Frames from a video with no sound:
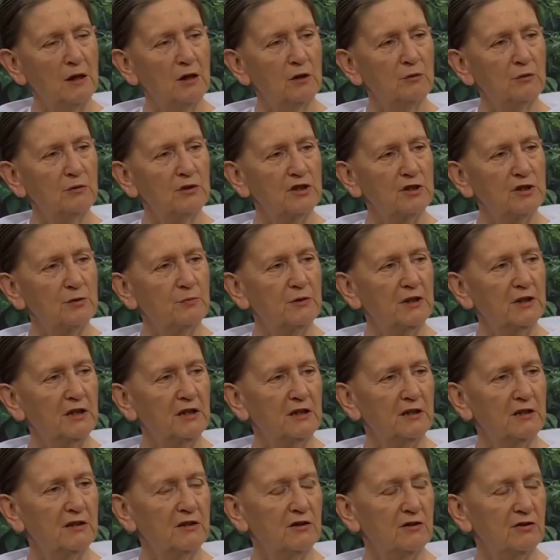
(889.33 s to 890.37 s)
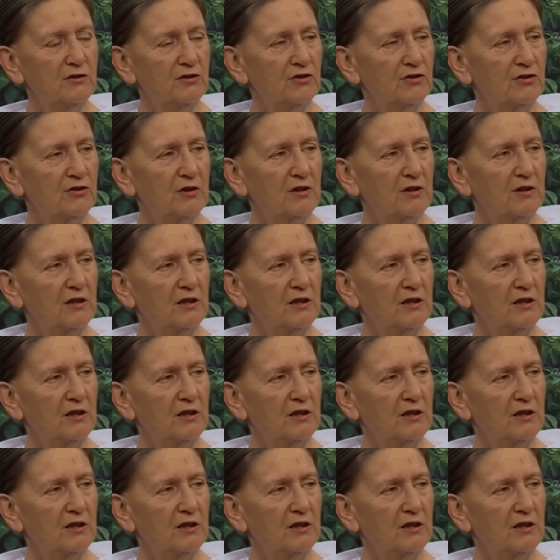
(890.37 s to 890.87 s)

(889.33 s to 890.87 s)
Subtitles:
which begins